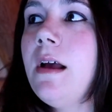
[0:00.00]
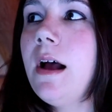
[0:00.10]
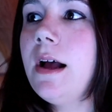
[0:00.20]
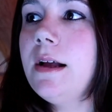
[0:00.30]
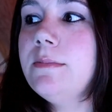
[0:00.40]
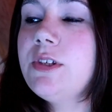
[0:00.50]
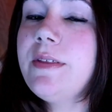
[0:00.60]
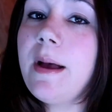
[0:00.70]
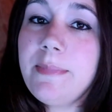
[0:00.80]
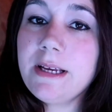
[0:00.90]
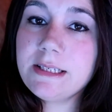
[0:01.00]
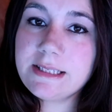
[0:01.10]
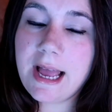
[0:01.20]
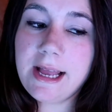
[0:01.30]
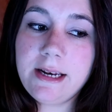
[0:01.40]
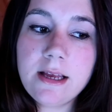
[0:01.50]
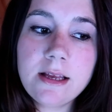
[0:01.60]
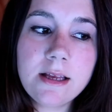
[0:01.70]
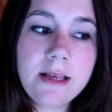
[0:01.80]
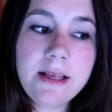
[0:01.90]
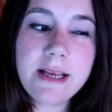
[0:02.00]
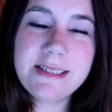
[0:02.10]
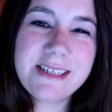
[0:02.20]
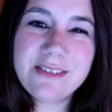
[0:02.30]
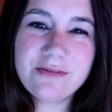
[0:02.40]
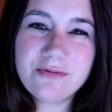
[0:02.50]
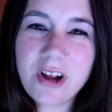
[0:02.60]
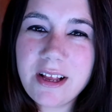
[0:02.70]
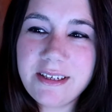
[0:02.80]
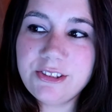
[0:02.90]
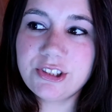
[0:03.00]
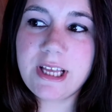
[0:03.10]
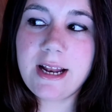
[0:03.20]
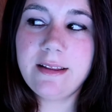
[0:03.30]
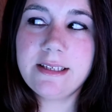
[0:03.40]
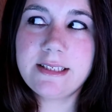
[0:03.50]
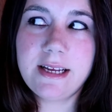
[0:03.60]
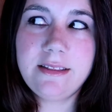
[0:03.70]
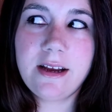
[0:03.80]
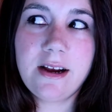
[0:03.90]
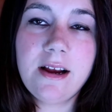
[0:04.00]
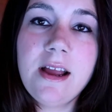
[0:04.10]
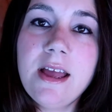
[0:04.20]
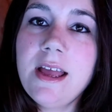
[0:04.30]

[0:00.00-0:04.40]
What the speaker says: So that being said, he didn't run, he just kind of like stayed there,